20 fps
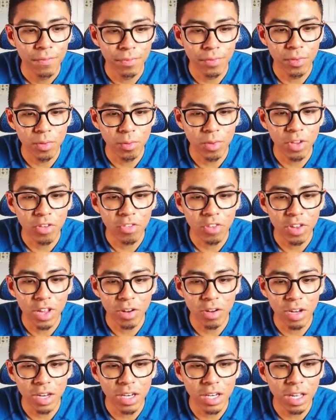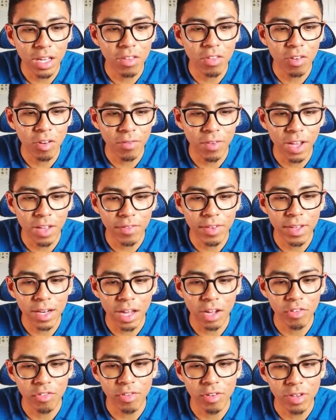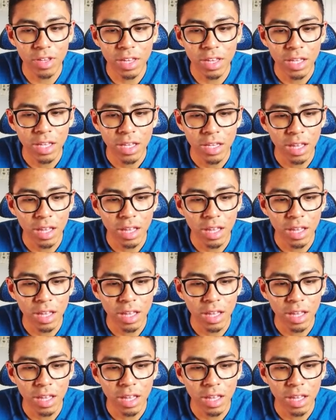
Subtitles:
in which they are indeed surviving naturally.